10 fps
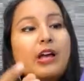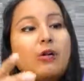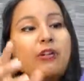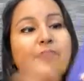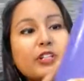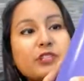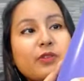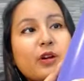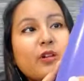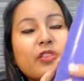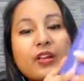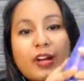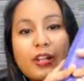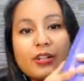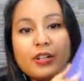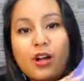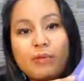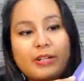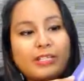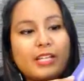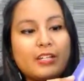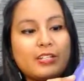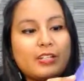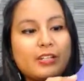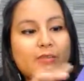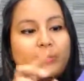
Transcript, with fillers: well, first of all, the color caught my attention